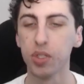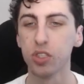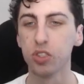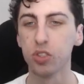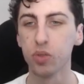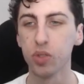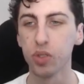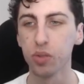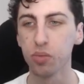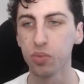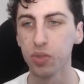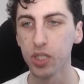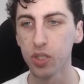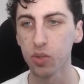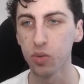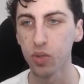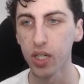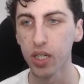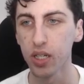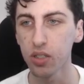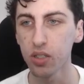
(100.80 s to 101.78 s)
doing
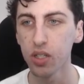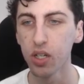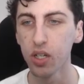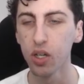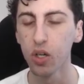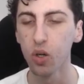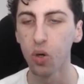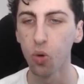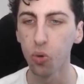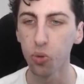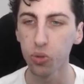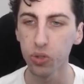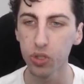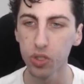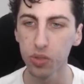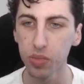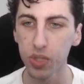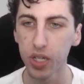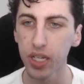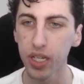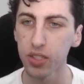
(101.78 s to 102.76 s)
pretty well.
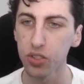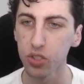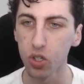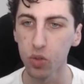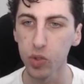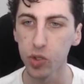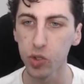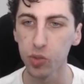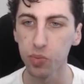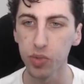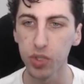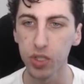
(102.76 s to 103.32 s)
Oldham has always